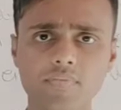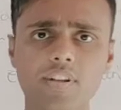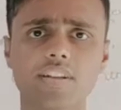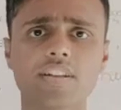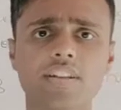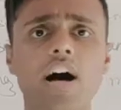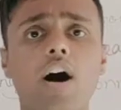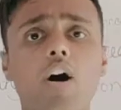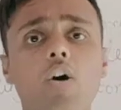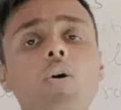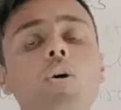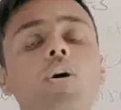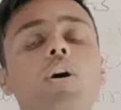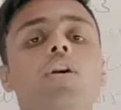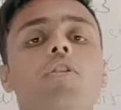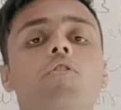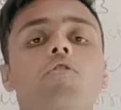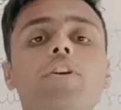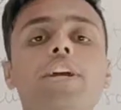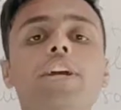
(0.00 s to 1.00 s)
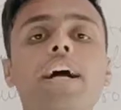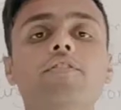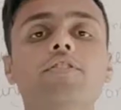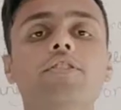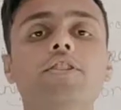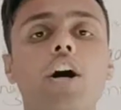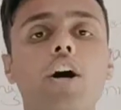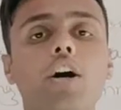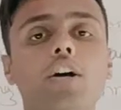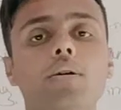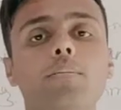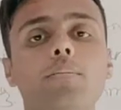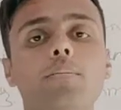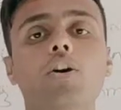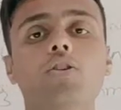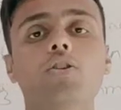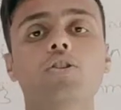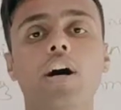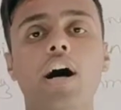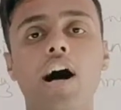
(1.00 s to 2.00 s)
Now we have talked about
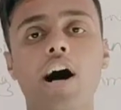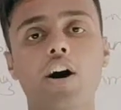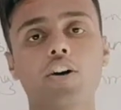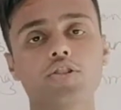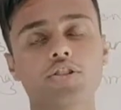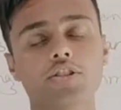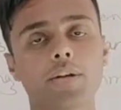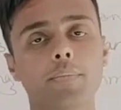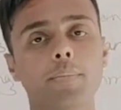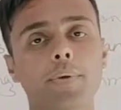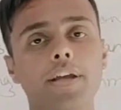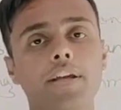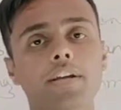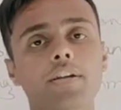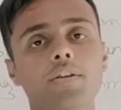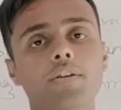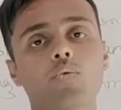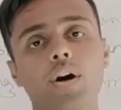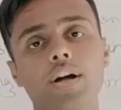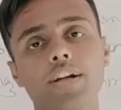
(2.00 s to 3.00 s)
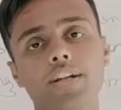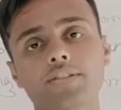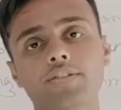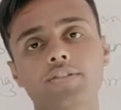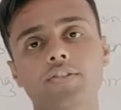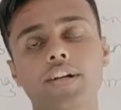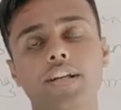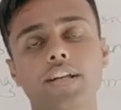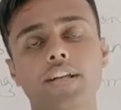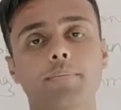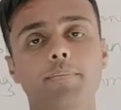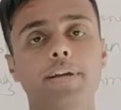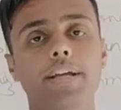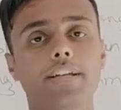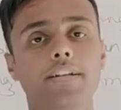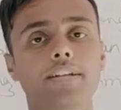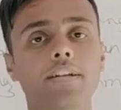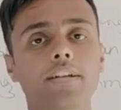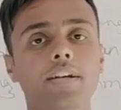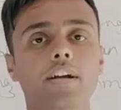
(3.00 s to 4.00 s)
the housekeeping, what is really
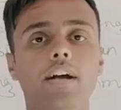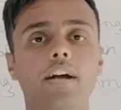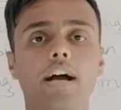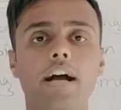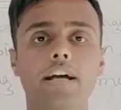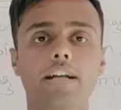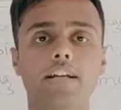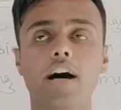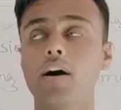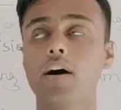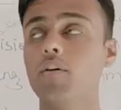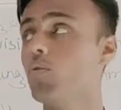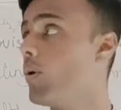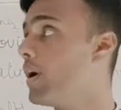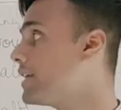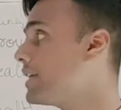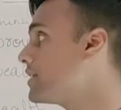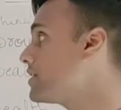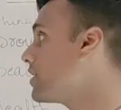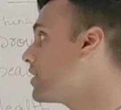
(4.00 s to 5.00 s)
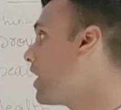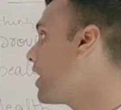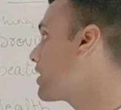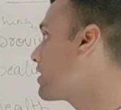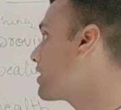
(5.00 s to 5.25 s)
mean and what are